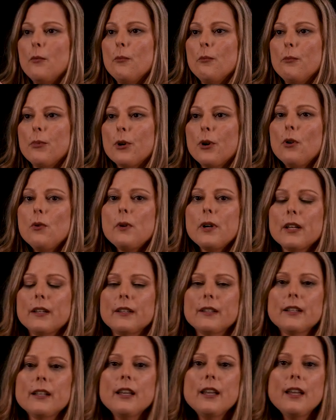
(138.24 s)

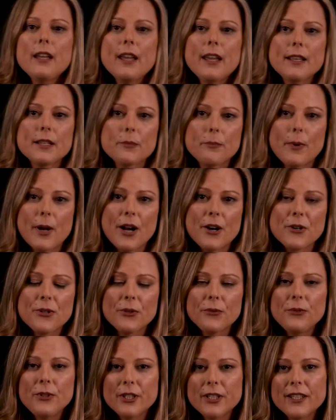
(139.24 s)
broken as part
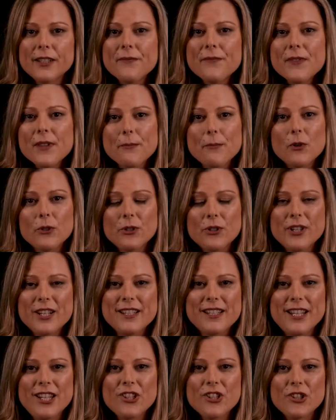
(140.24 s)
of the
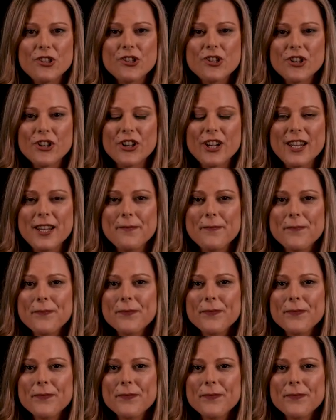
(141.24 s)
modernization journey.